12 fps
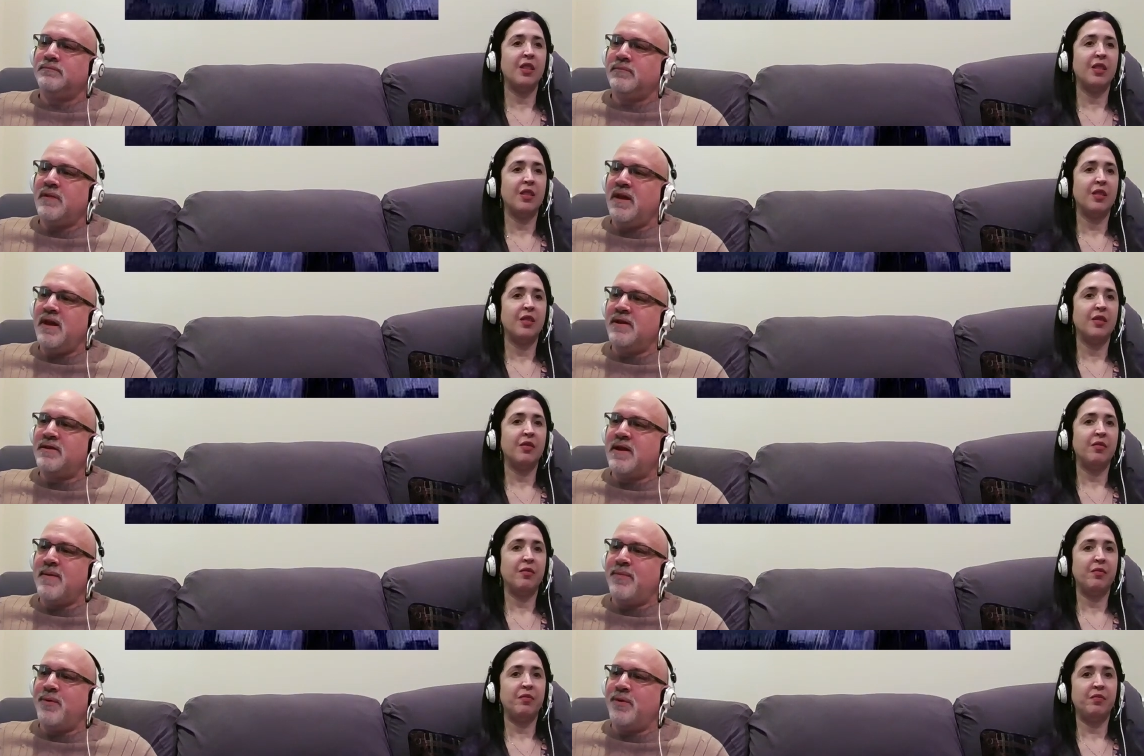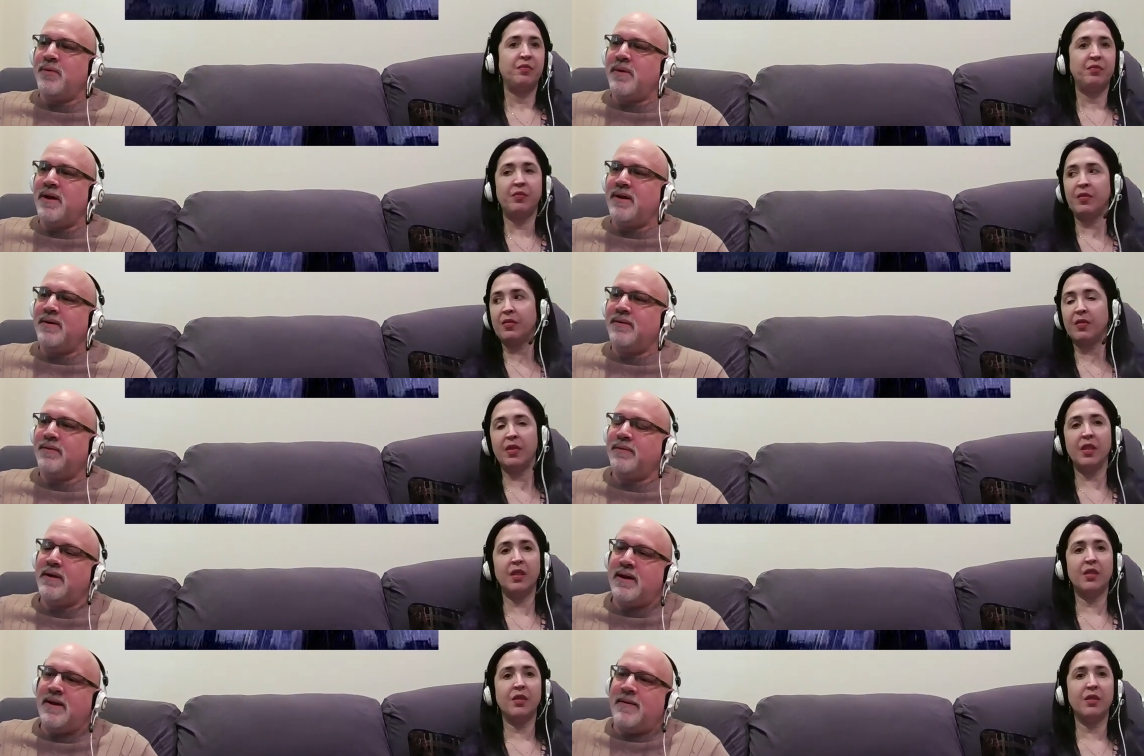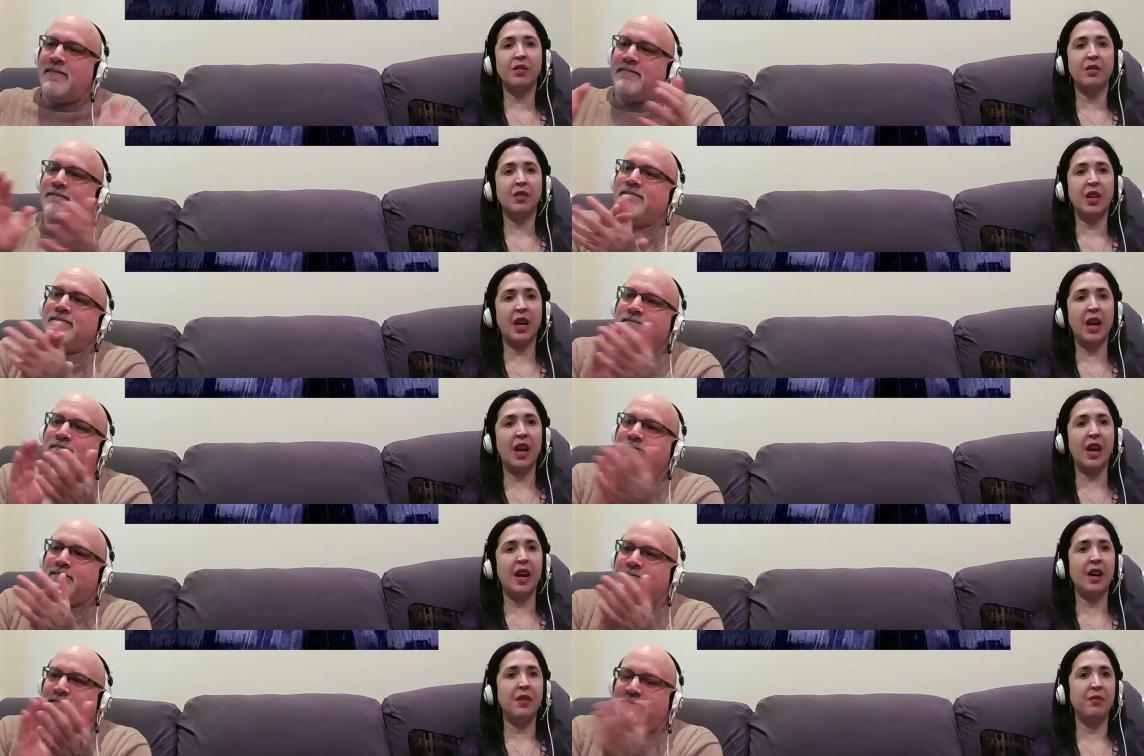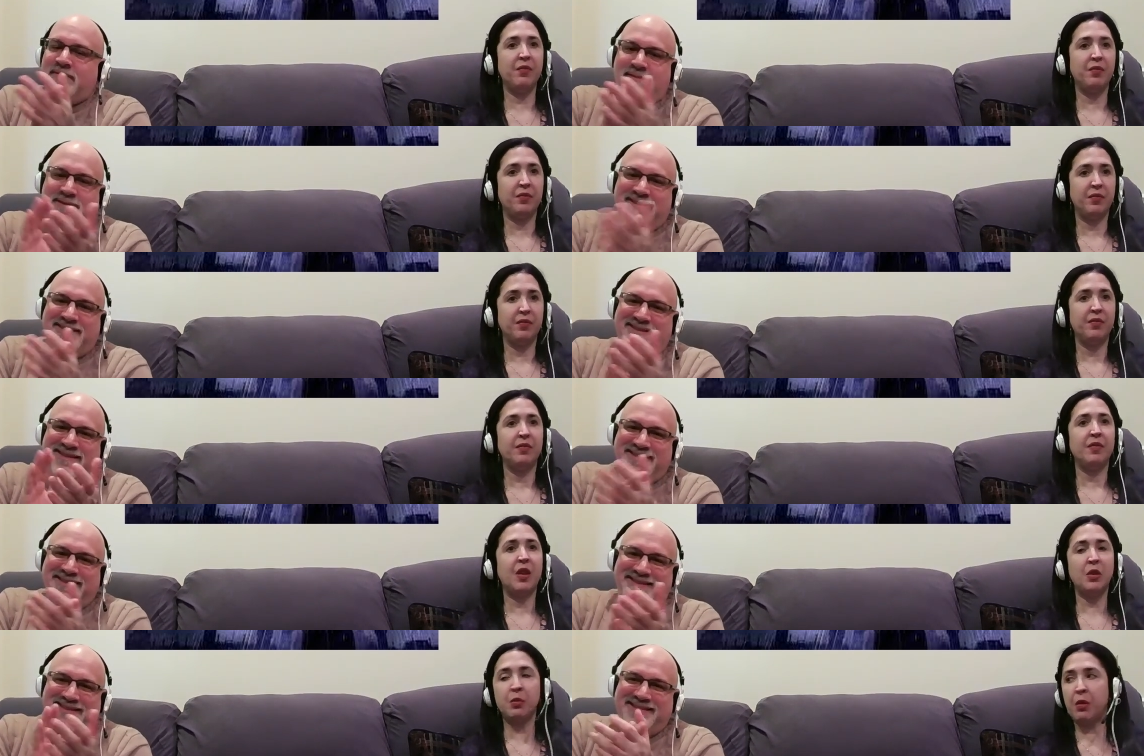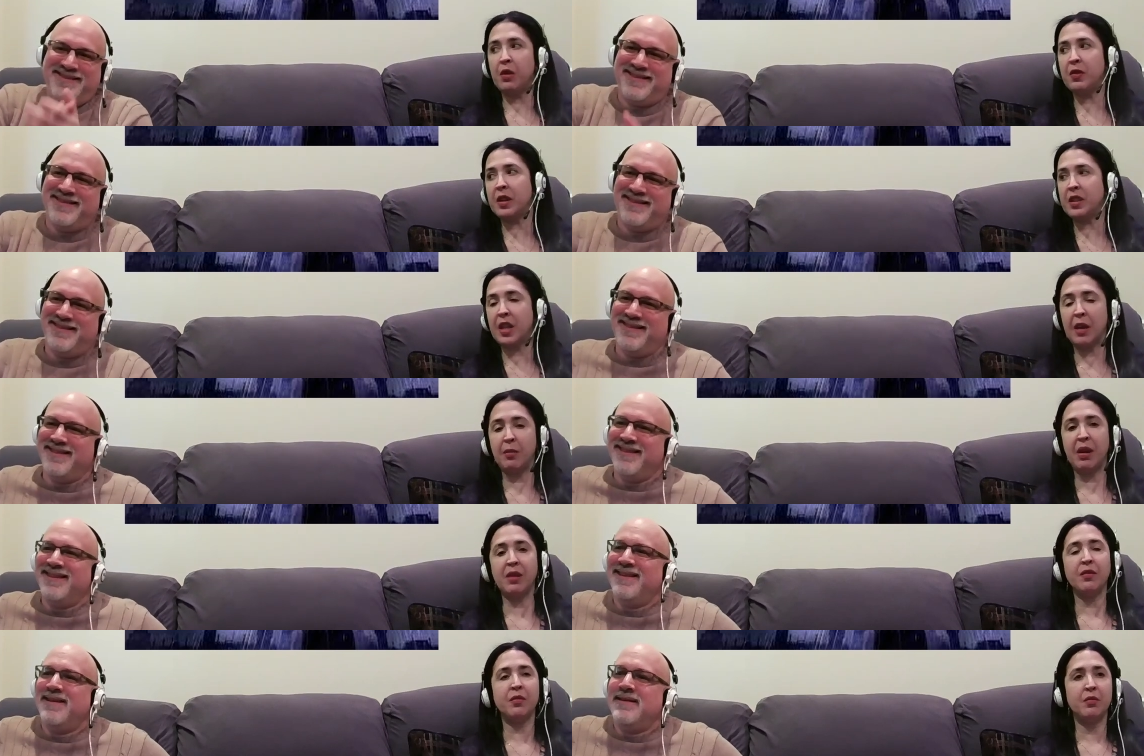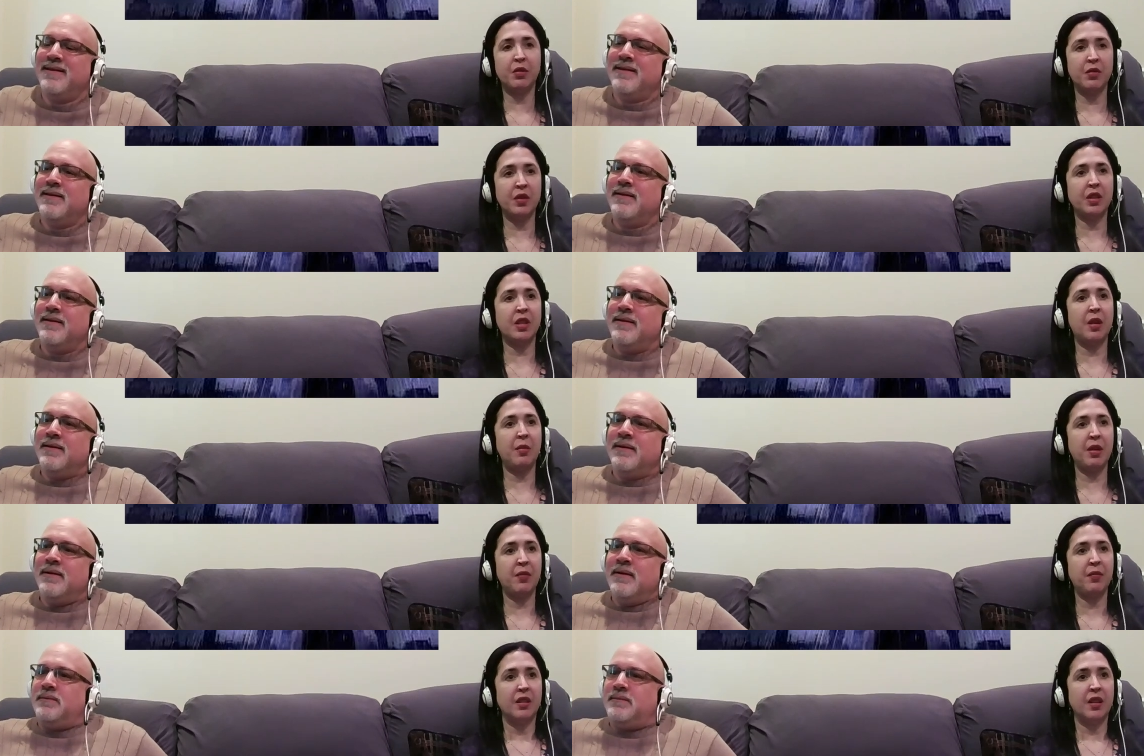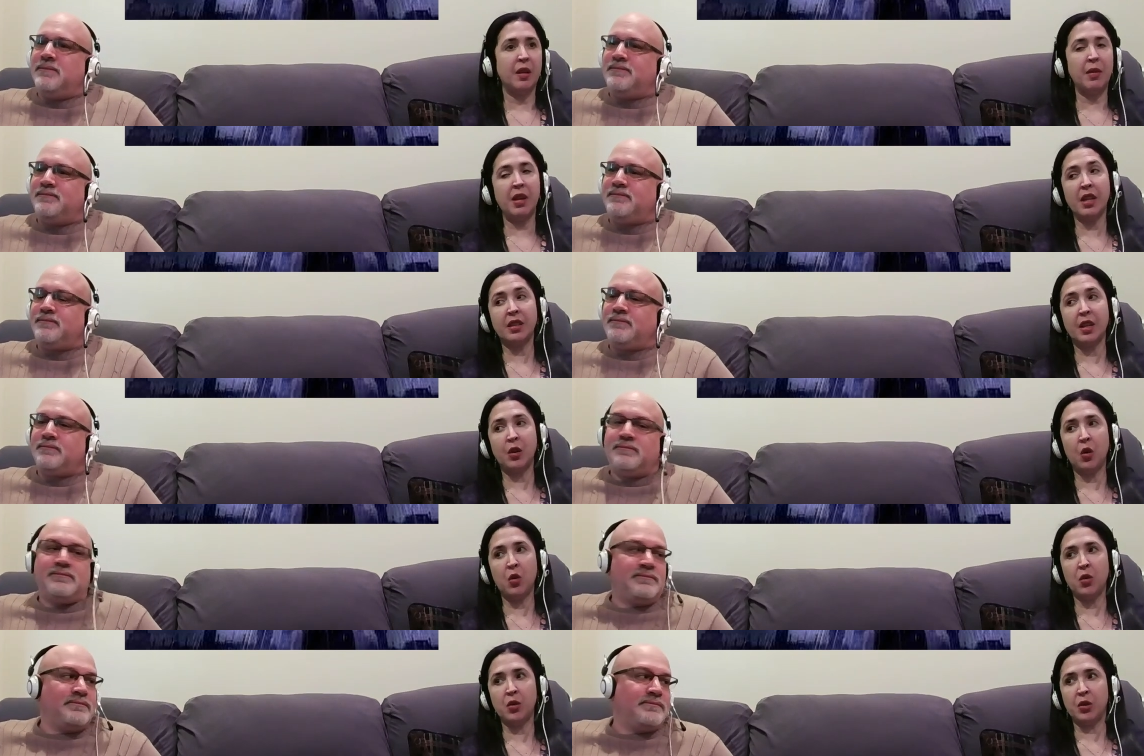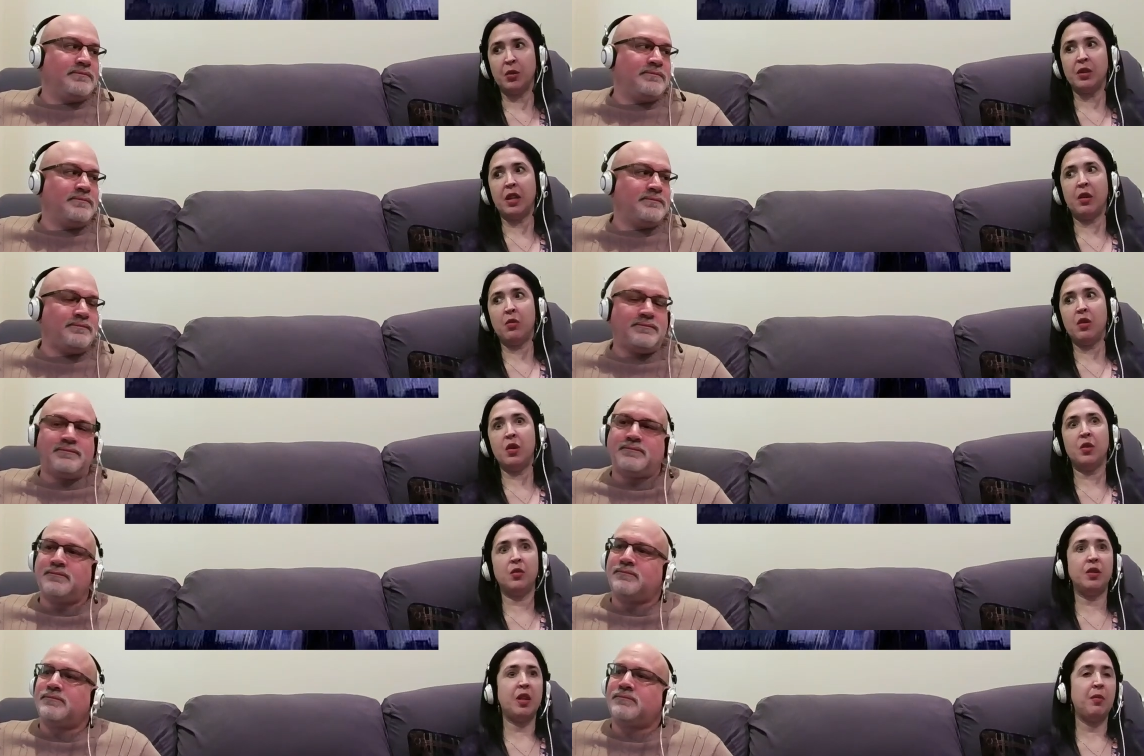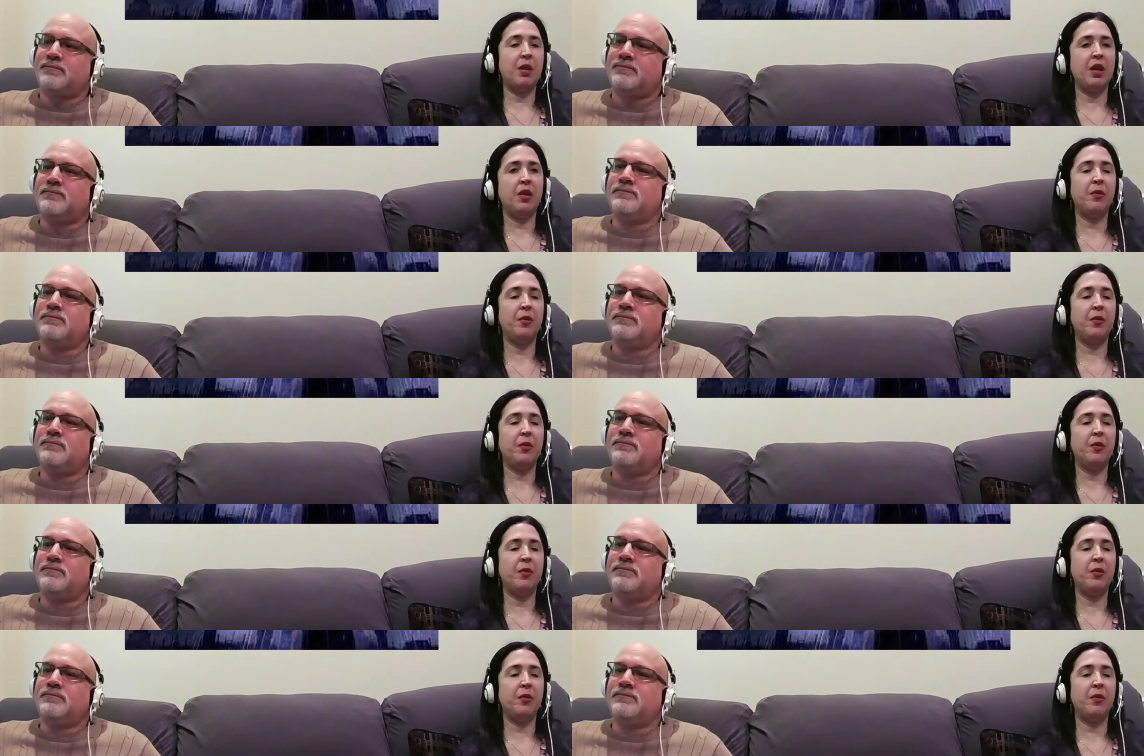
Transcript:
Speaker 1: Eunice came through, man. Alright.
Speaker 2: Yeah. That was perfect timing. Perfect timing. I mean, yes and no, because she was like, whoa, what's happening, you